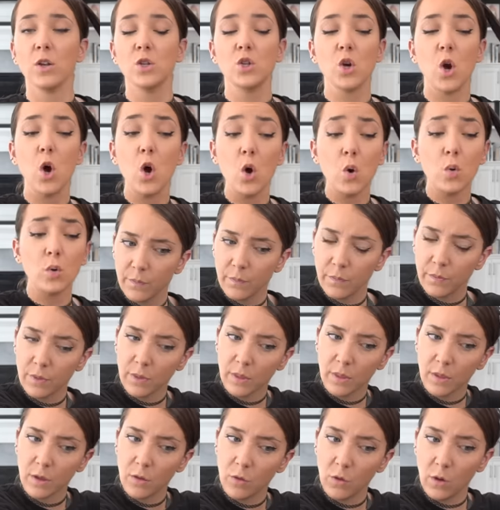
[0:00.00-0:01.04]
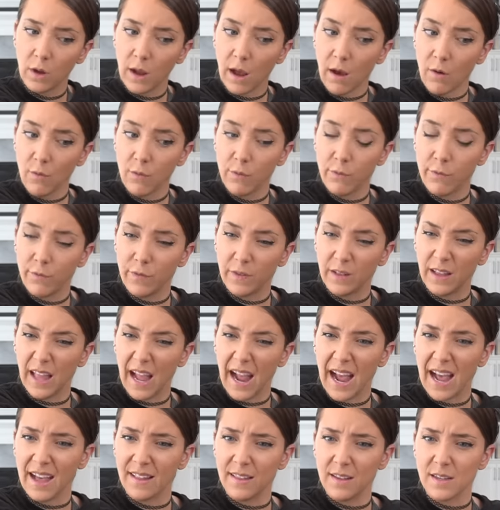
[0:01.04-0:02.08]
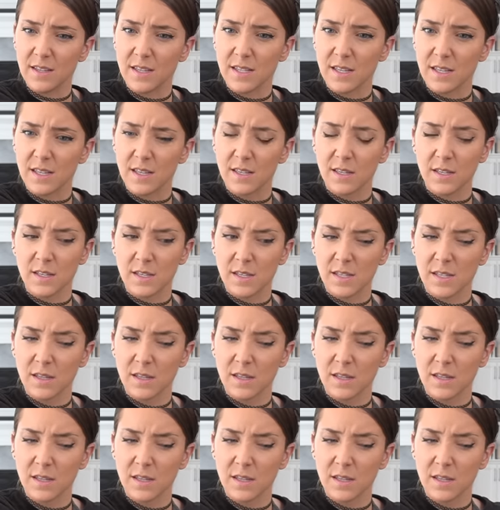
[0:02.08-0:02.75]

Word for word: Don't! Look how flat this is.